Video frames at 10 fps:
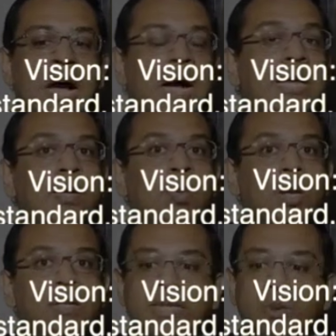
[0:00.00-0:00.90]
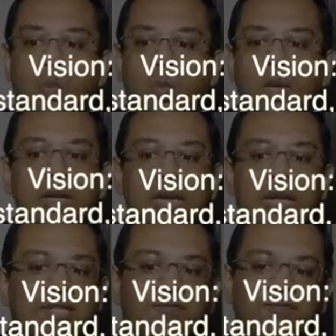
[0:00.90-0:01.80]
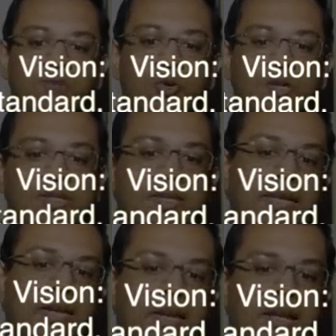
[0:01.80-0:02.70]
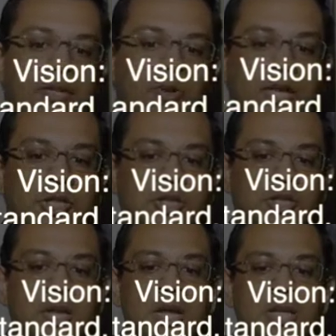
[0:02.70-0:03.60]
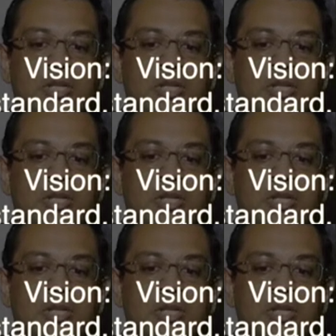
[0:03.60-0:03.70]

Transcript: high quality, world-class focused legal education